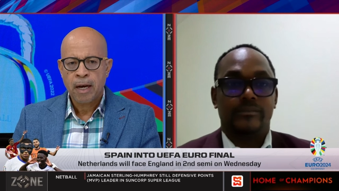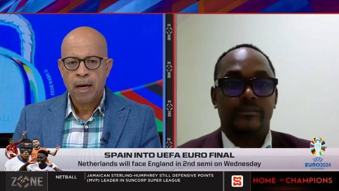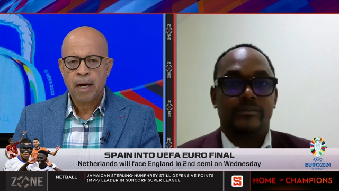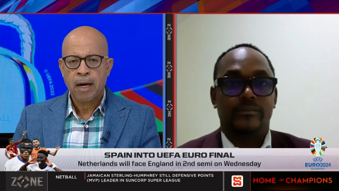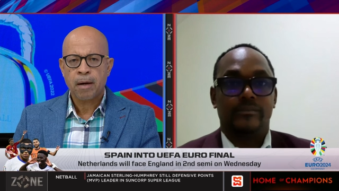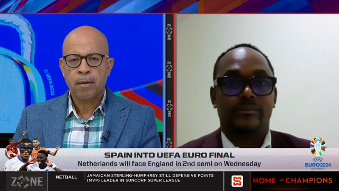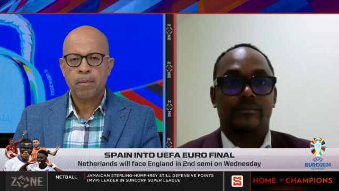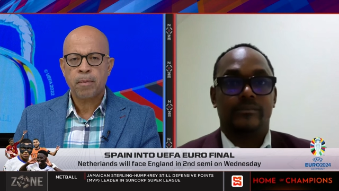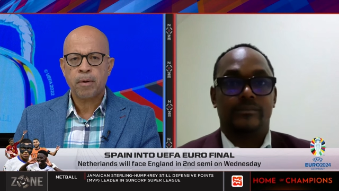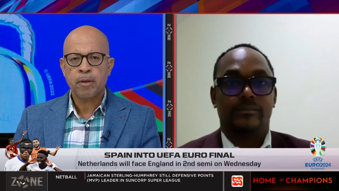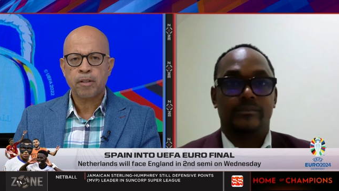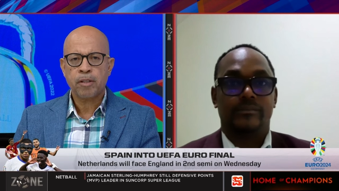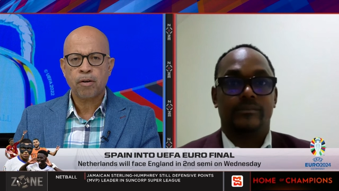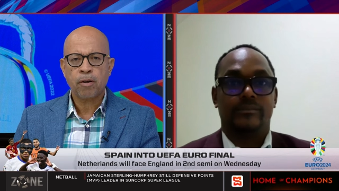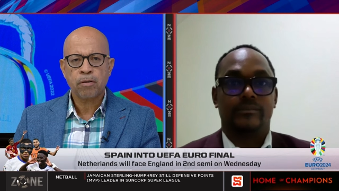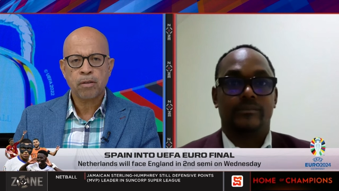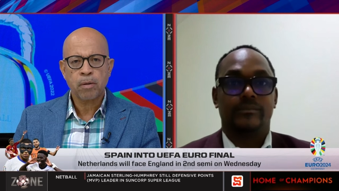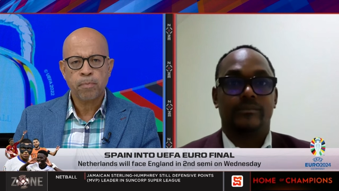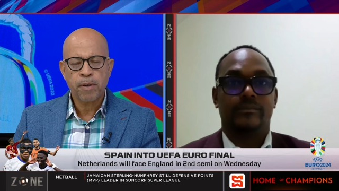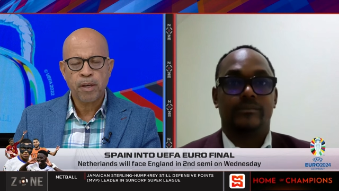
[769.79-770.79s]
Speaker 1: Um,
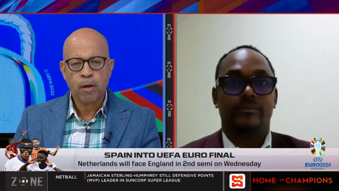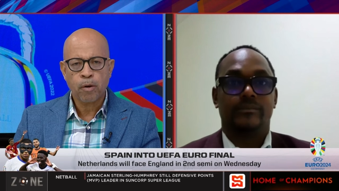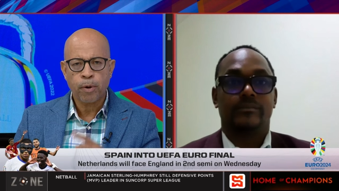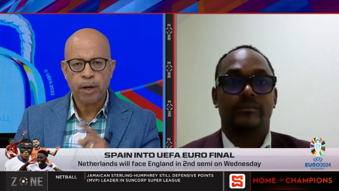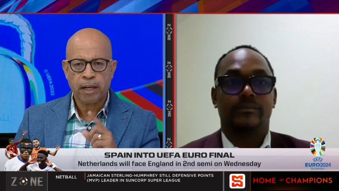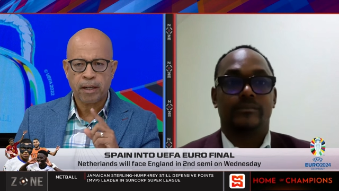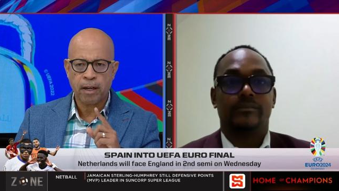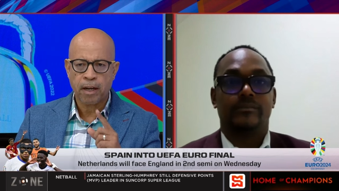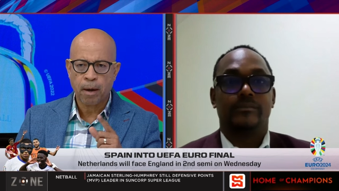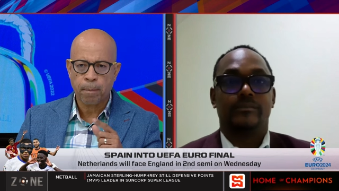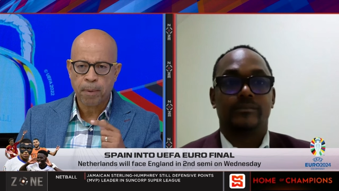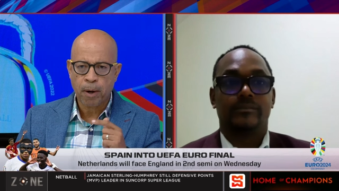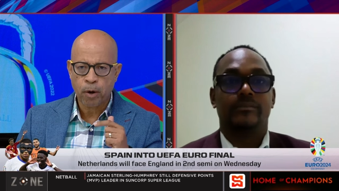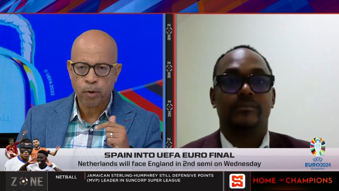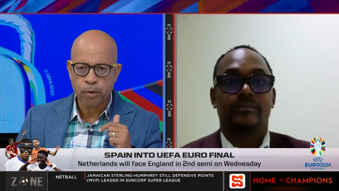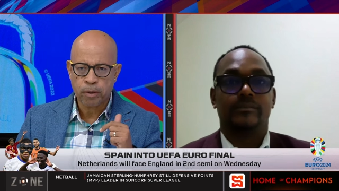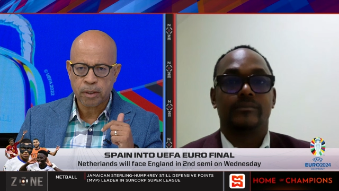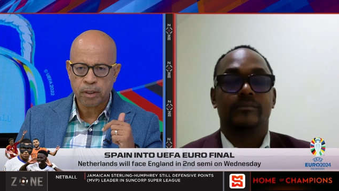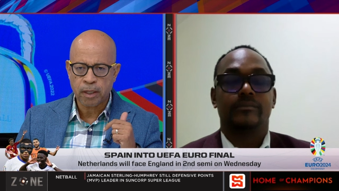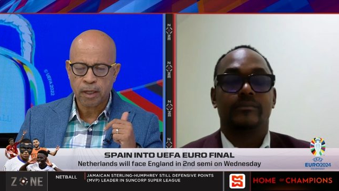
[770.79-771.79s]
talk to me quickly
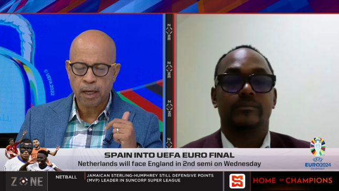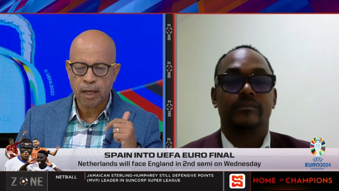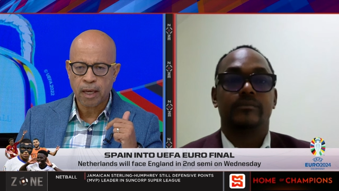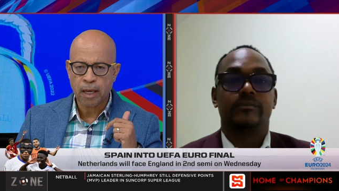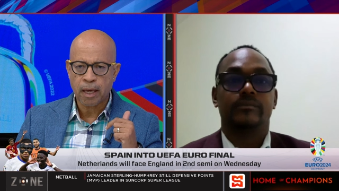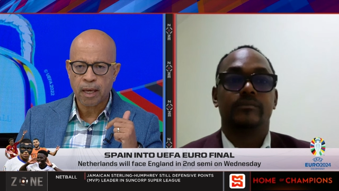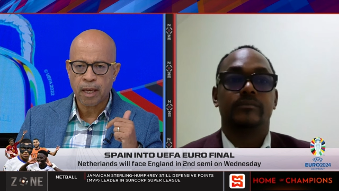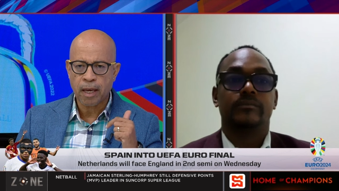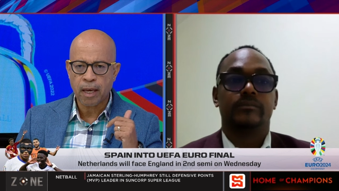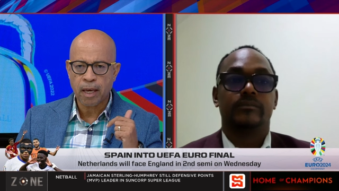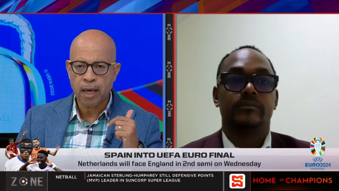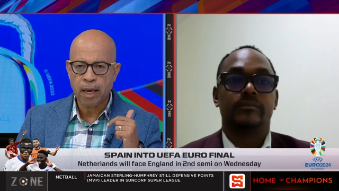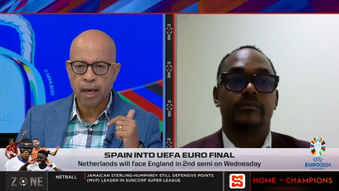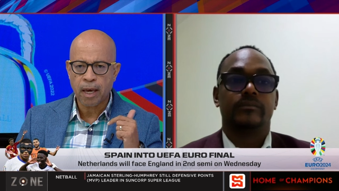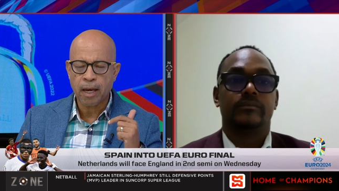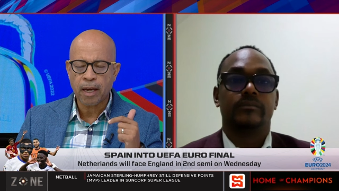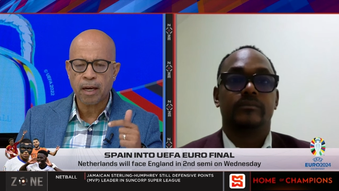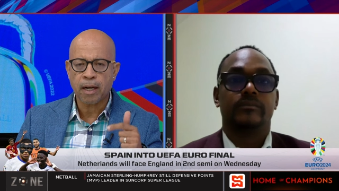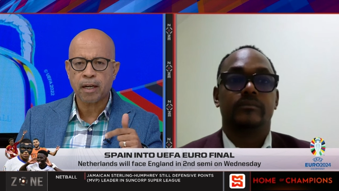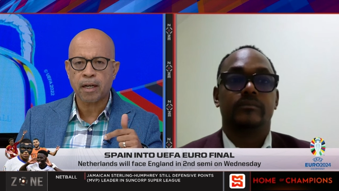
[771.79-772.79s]
about
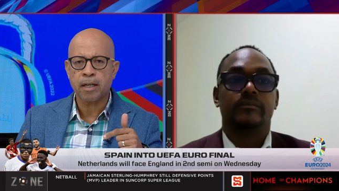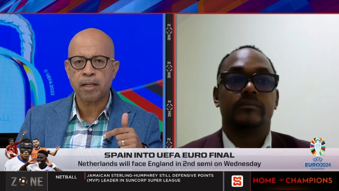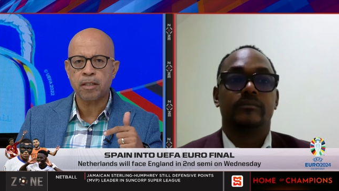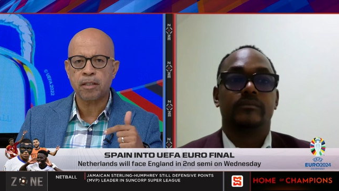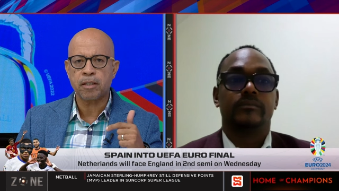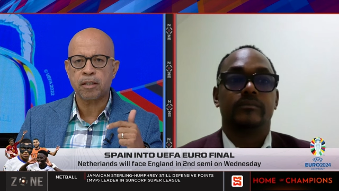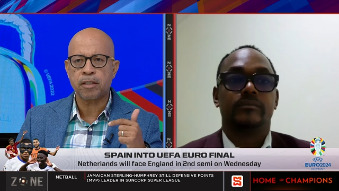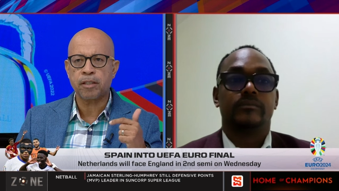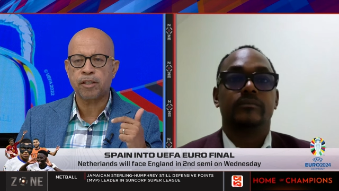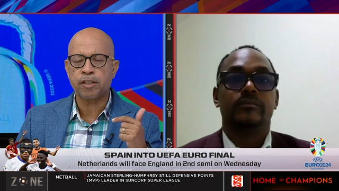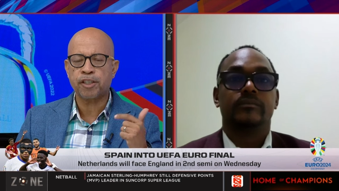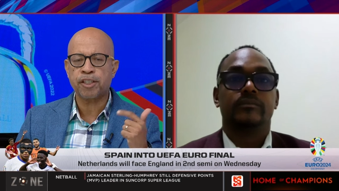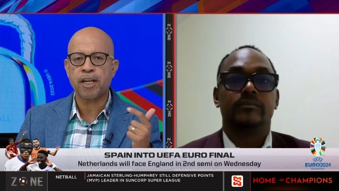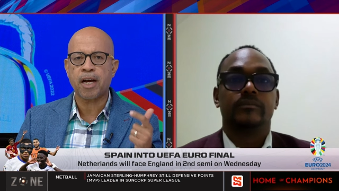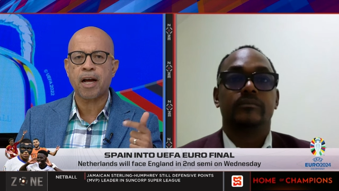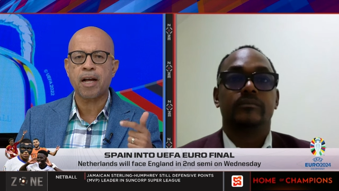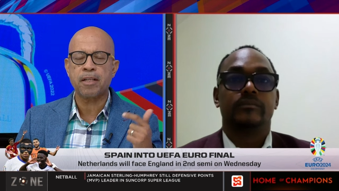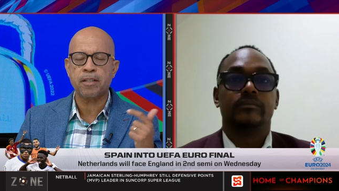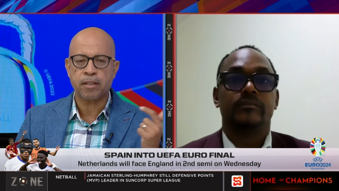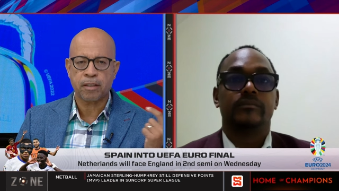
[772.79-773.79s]
England's
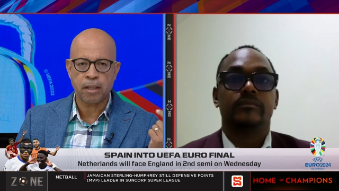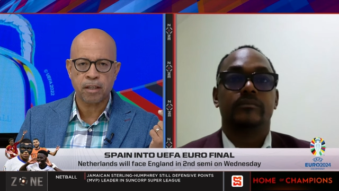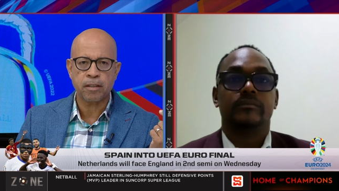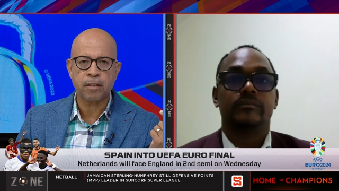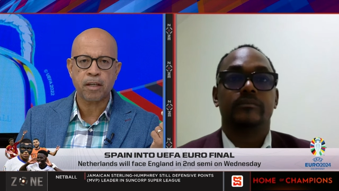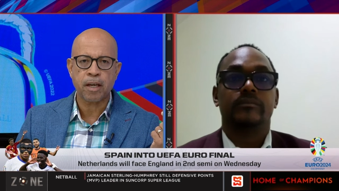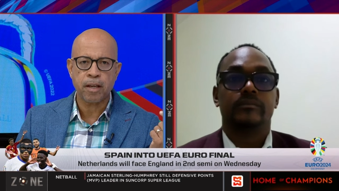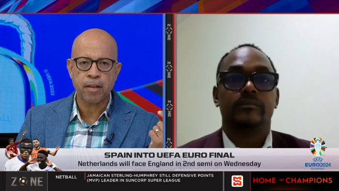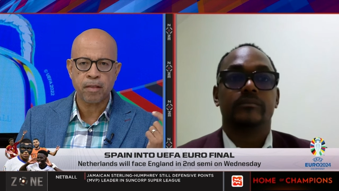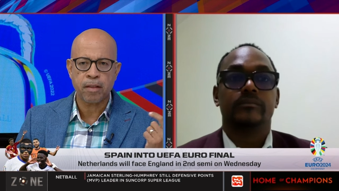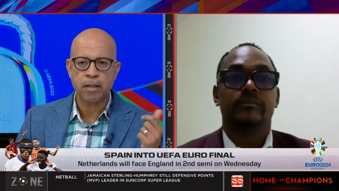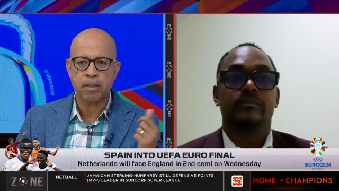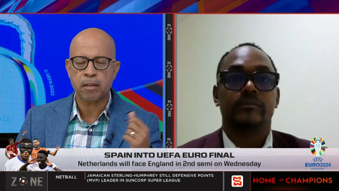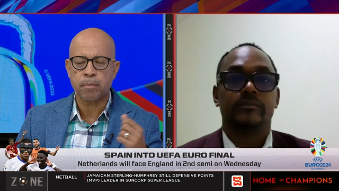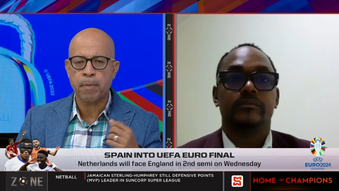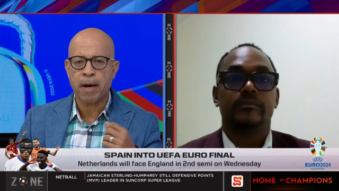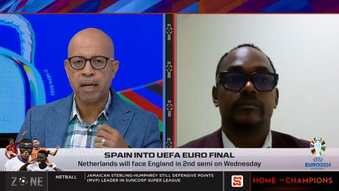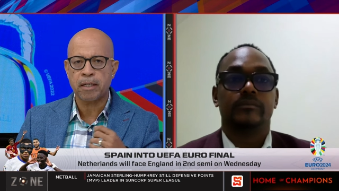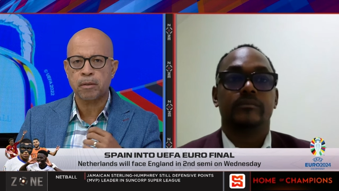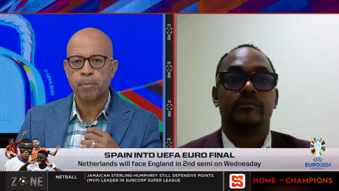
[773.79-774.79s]
chances in this
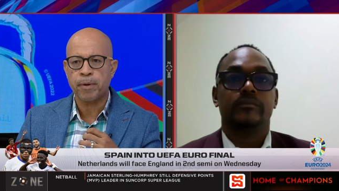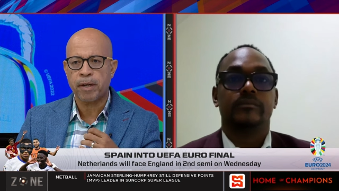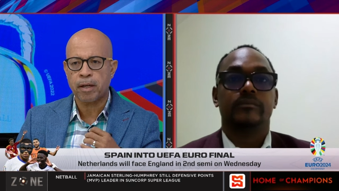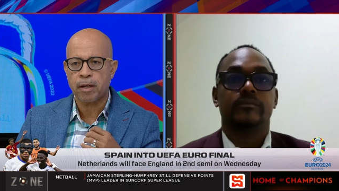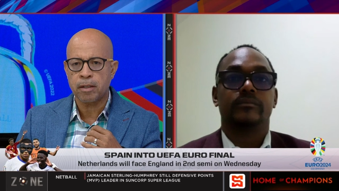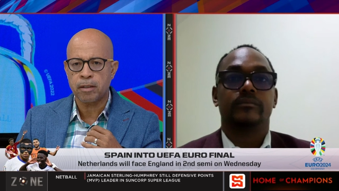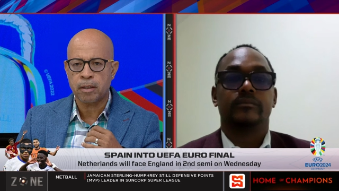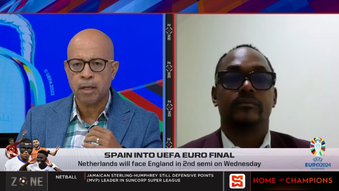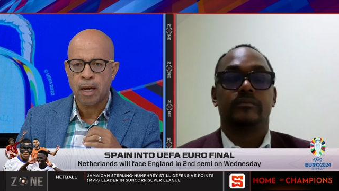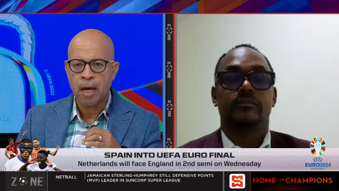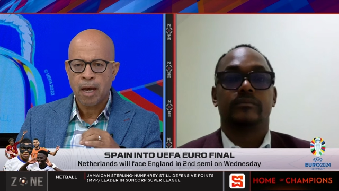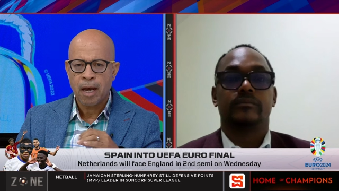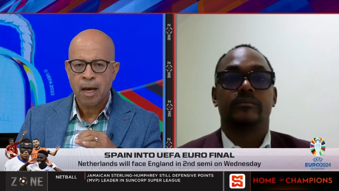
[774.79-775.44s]
match because